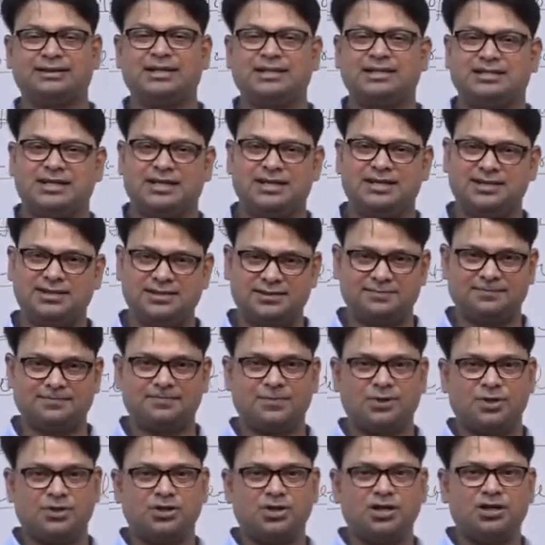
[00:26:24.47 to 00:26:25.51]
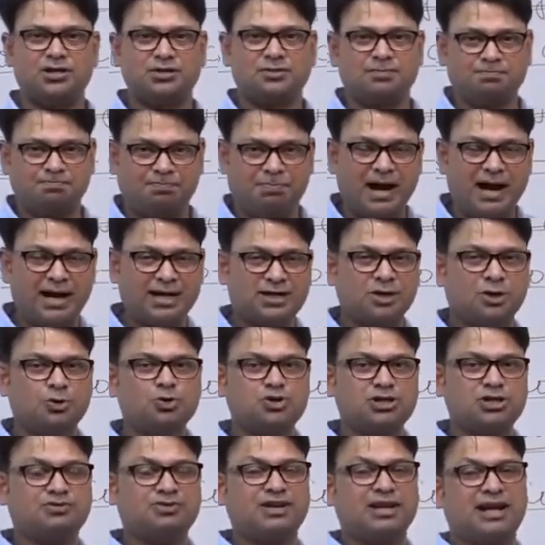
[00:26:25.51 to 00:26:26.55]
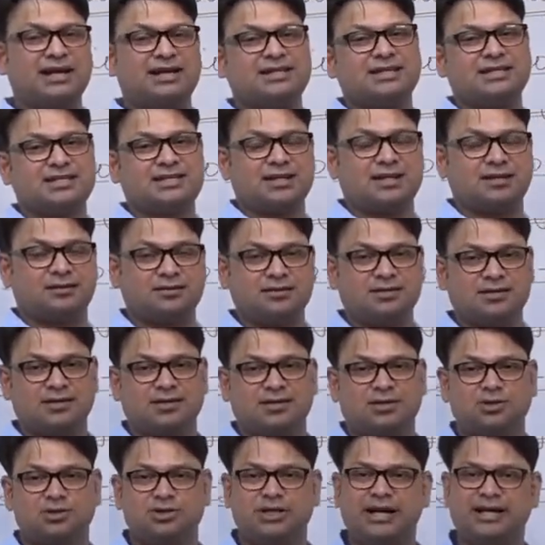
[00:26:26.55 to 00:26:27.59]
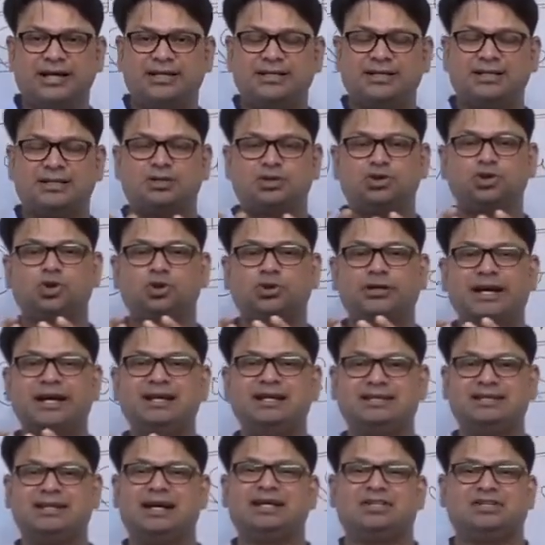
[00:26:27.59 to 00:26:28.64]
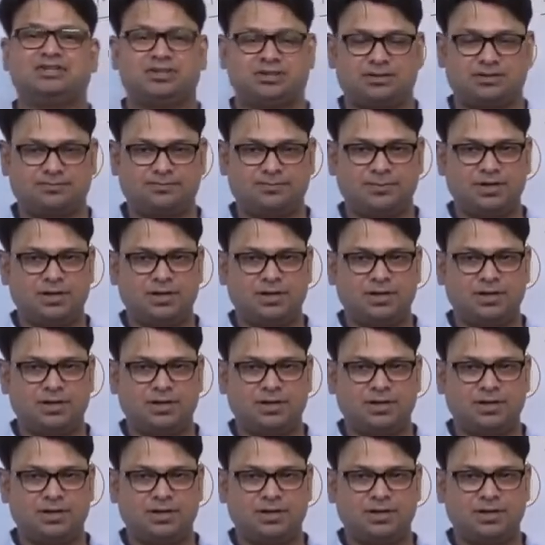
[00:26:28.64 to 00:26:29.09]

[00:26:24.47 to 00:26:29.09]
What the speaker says: This is your part of civilization that you can touch.